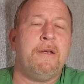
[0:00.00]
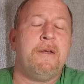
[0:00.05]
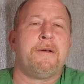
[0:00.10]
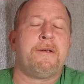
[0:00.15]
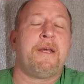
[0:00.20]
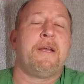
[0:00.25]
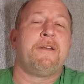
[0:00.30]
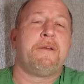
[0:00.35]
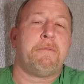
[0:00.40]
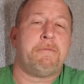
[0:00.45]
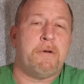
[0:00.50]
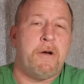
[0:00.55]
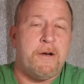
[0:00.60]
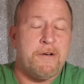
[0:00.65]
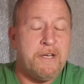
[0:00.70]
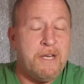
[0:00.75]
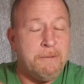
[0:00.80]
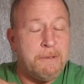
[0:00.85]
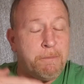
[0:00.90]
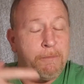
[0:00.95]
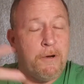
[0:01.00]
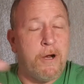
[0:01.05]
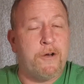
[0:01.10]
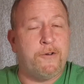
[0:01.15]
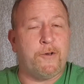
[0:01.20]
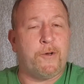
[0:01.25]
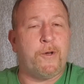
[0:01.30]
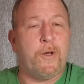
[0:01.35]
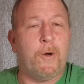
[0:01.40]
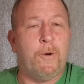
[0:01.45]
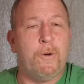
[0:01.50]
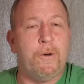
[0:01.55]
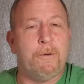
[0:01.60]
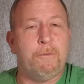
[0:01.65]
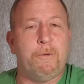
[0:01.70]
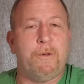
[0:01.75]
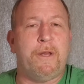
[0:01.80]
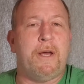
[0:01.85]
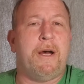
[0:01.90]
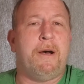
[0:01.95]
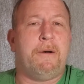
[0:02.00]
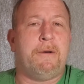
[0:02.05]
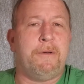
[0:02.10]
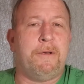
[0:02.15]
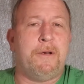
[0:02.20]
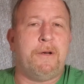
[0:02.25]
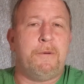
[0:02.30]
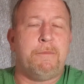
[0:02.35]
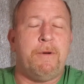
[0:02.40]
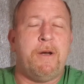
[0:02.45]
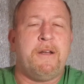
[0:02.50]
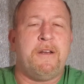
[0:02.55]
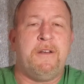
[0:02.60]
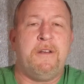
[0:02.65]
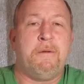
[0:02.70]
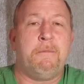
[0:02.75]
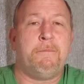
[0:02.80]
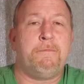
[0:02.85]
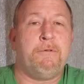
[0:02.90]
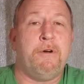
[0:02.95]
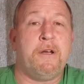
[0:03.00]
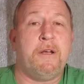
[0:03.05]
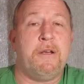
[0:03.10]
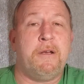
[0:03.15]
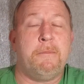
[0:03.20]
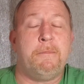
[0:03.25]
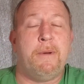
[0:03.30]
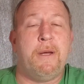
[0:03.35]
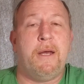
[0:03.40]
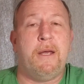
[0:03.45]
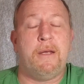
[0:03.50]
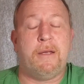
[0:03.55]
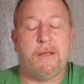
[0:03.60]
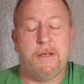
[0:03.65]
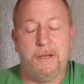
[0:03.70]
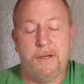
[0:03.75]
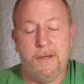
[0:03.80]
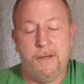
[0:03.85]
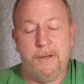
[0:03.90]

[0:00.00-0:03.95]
keep the project going without breaking the bank.